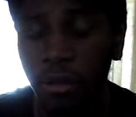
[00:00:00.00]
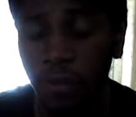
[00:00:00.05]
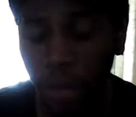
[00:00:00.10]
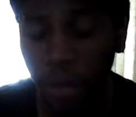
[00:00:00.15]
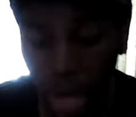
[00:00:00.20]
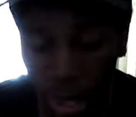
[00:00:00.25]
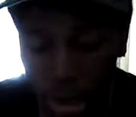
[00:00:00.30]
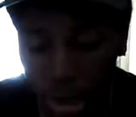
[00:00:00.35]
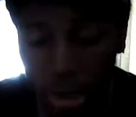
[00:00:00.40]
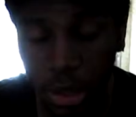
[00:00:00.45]

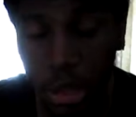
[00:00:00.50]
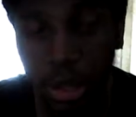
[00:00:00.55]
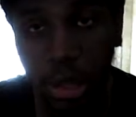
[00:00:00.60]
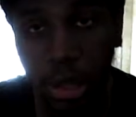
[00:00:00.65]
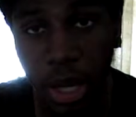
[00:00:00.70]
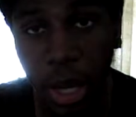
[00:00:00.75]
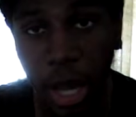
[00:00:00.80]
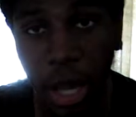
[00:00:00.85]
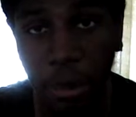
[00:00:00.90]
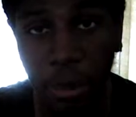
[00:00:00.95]
found another
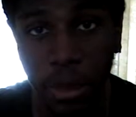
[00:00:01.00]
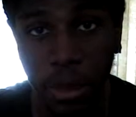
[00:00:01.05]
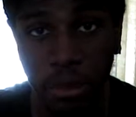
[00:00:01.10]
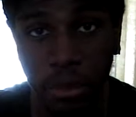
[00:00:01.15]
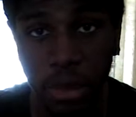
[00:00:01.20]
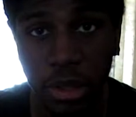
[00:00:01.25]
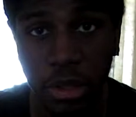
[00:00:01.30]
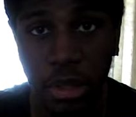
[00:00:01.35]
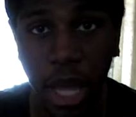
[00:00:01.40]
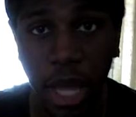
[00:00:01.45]
copy
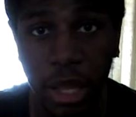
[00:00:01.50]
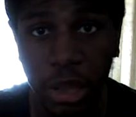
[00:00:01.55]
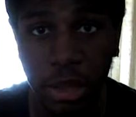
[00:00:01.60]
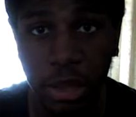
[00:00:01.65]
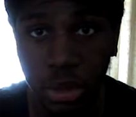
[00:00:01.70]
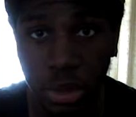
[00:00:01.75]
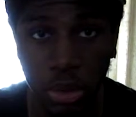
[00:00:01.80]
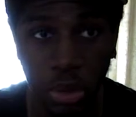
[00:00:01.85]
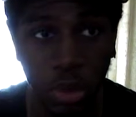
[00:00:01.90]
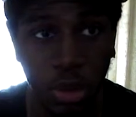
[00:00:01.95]
of this at
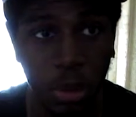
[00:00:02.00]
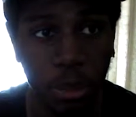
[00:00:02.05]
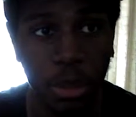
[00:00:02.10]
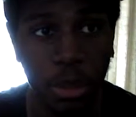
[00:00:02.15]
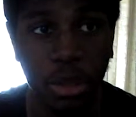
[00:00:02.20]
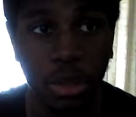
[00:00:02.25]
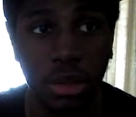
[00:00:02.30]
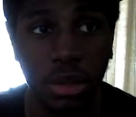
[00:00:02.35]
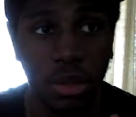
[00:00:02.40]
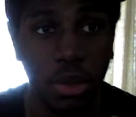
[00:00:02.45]
the store,
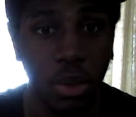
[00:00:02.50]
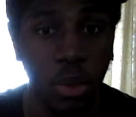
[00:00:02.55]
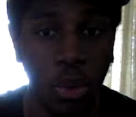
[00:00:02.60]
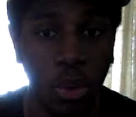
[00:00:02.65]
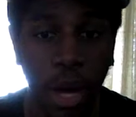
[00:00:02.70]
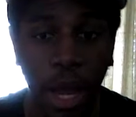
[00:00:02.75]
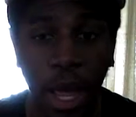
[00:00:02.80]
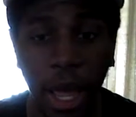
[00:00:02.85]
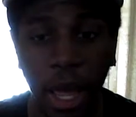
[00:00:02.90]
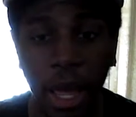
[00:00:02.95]
but the
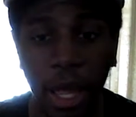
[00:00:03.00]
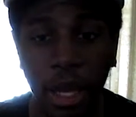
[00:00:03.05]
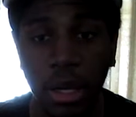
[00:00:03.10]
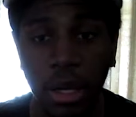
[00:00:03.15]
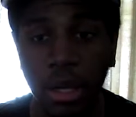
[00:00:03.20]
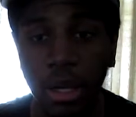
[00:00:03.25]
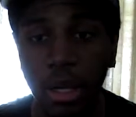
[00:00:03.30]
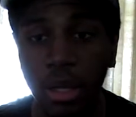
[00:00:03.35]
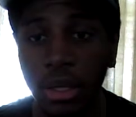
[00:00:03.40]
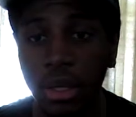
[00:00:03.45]
store had